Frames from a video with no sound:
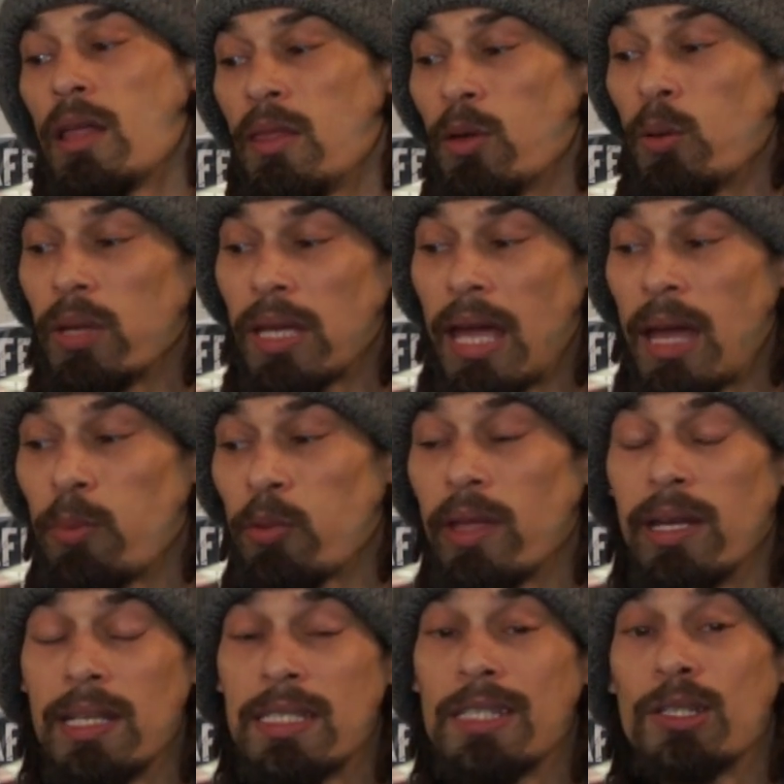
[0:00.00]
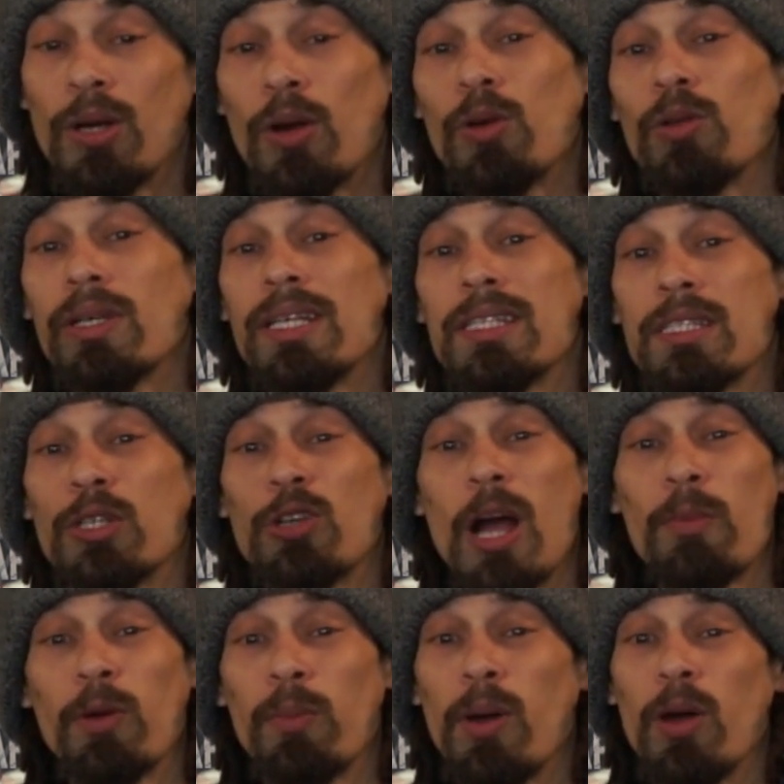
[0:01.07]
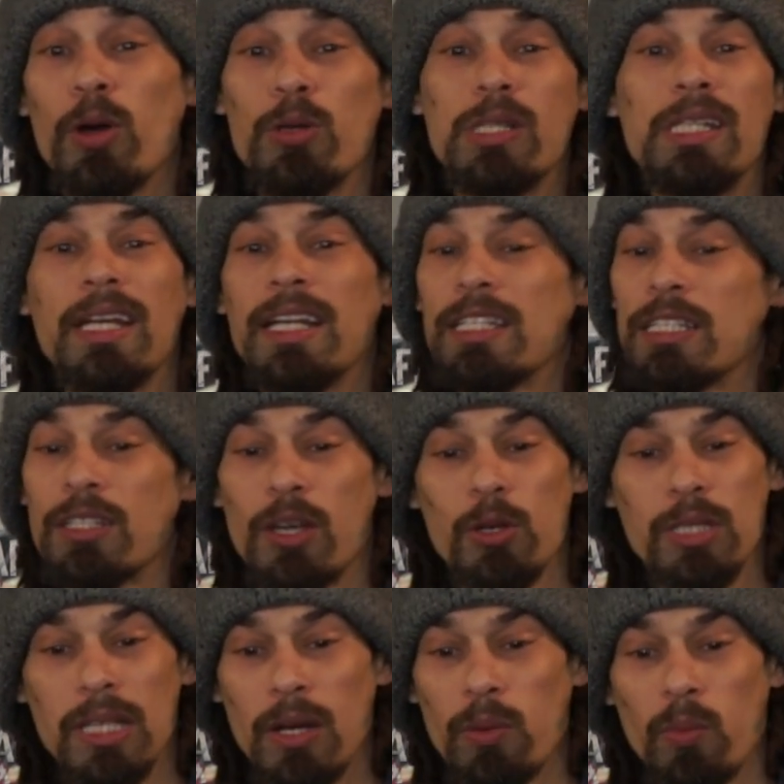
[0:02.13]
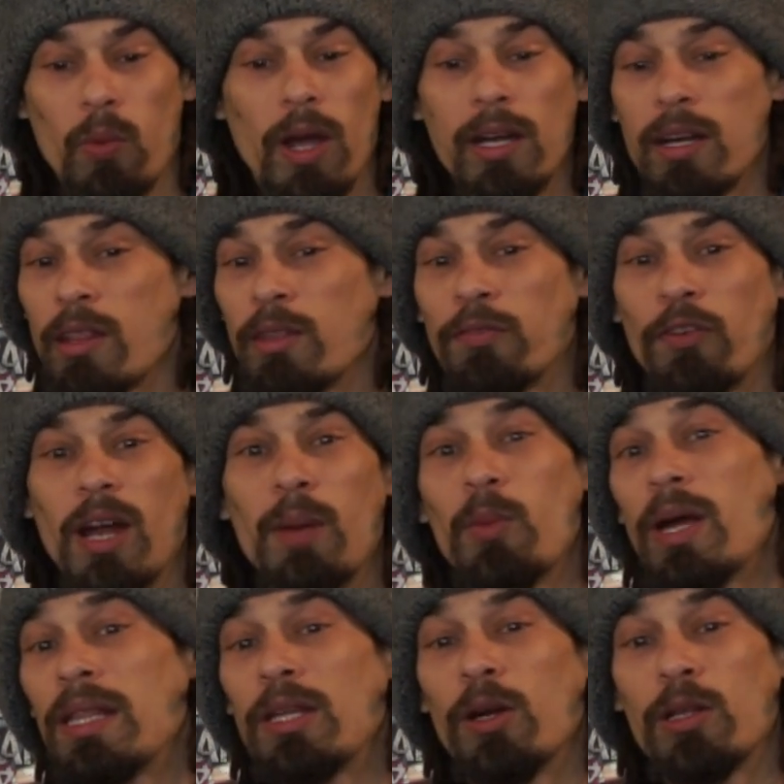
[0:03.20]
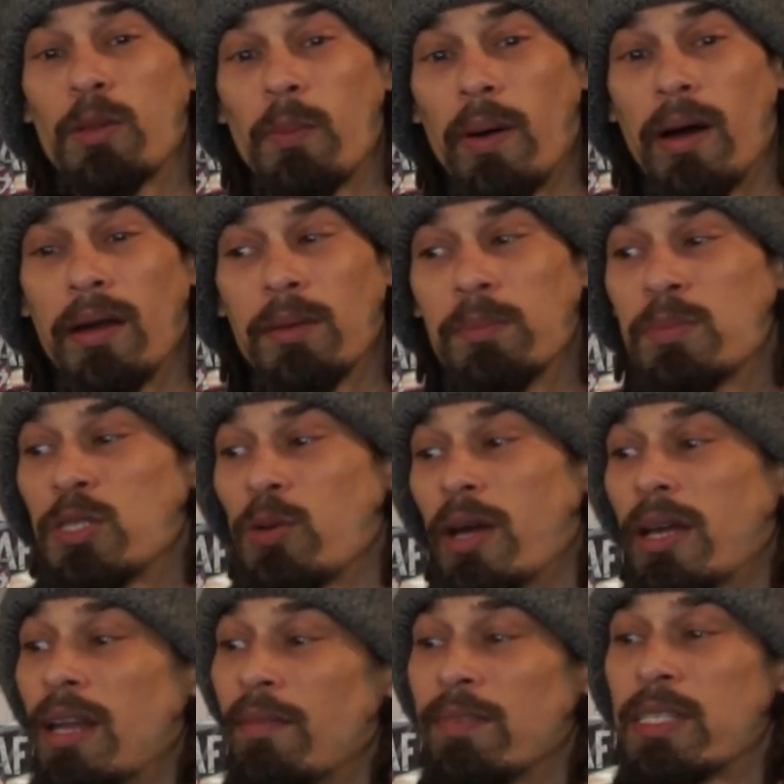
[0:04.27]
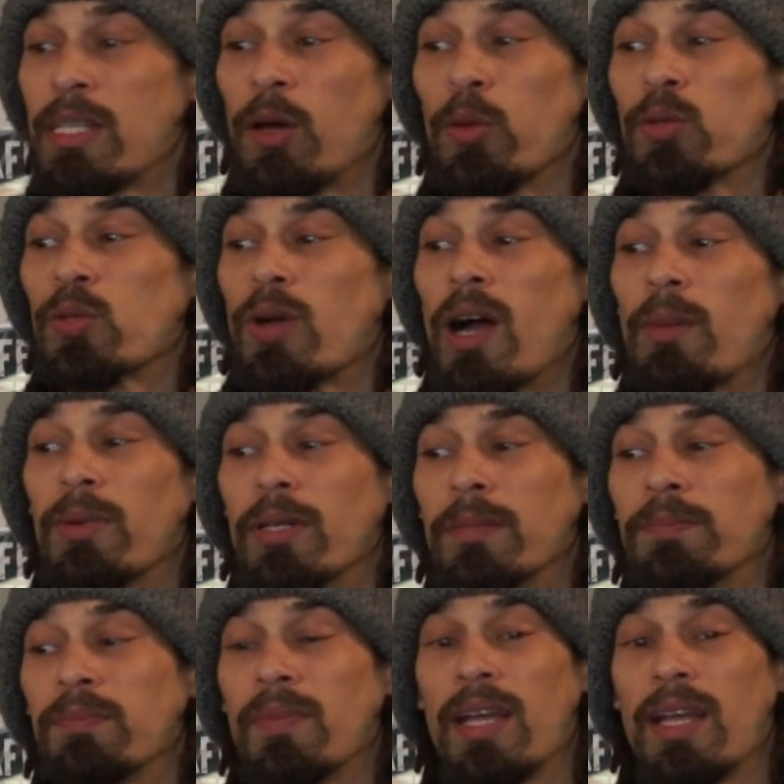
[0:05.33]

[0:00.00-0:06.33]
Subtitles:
The only cable that is internal is the dropper post, and it just goes in right into the frame right there at the bottom, so I can have a stealth dropper,